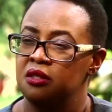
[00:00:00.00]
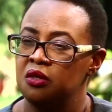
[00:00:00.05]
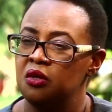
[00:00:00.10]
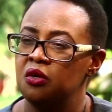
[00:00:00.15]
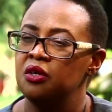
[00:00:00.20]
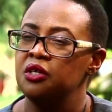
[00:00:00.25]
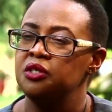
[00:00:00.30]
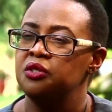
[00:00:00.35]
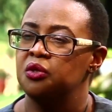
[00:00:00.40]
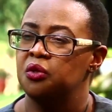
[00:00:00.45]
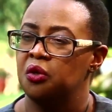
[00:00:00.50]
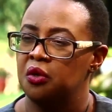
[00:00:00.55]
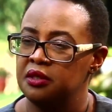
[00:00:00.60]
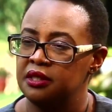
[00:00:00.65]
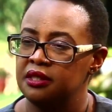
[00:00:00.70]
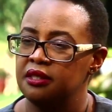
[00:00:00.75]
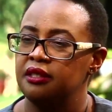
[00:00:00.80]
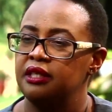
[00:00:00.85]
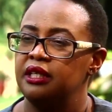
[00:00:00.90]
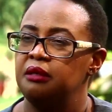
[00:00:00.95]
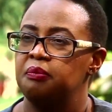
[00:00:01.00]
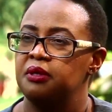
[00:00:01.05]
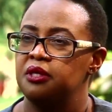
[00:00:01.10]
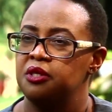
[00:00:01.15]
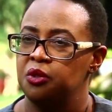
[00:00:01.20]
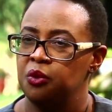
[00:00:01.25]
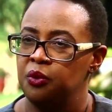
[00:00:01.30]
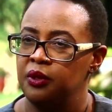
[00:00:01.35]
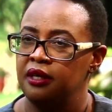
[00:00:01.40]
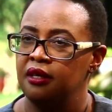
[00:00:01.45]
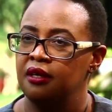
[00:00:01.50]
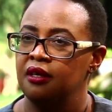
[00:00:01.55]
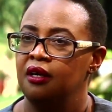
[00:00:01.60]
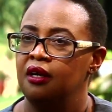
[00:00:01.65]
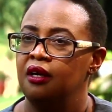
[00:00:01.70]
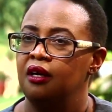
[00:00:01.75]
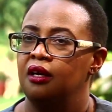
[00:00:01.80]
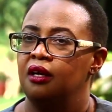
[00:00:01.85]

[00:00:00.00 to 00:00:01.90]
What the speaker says: As long as you're constantly pursuing,